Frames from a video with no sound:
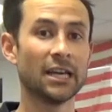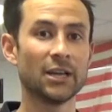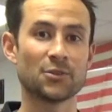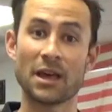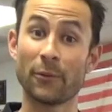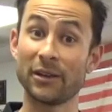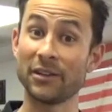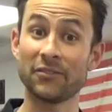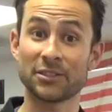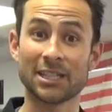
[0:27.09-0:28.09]
So that way you
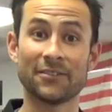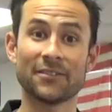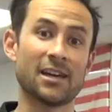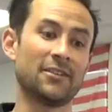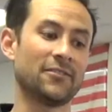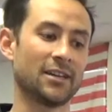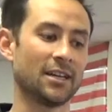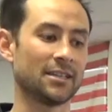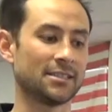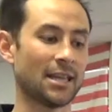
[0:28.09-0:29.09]
give yourself kind of
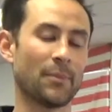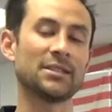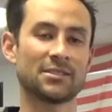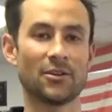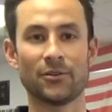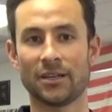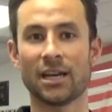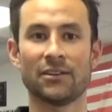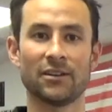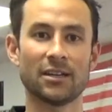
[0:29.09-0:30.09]
a stepping stone and
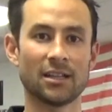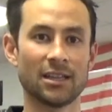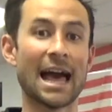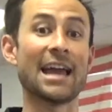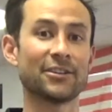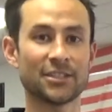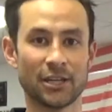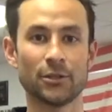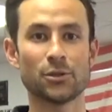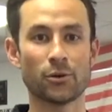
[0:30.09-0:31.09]
kind of a ladder to
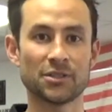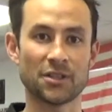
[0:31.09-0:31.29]
go towards.